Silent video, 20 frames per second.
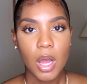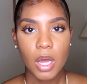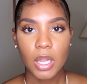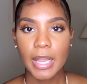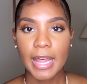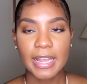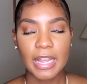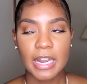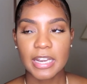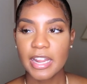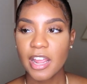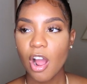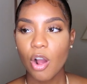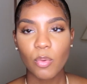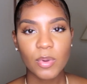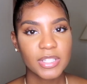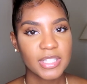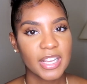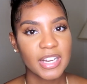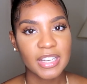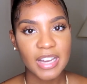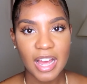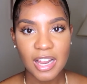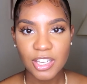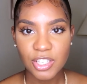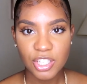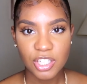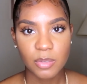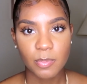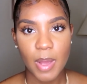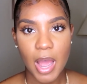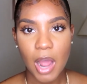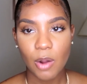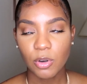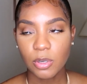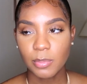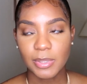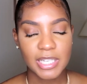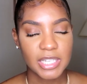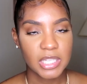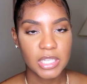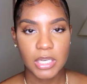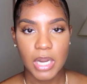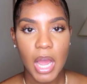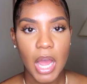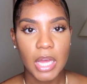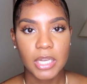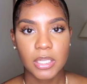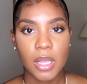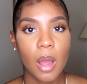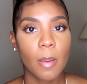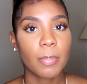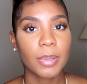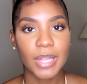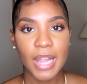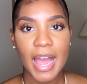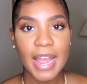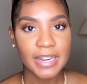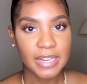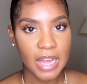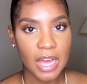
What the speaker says: Like, they always say knowledge is power, but it's not. Applied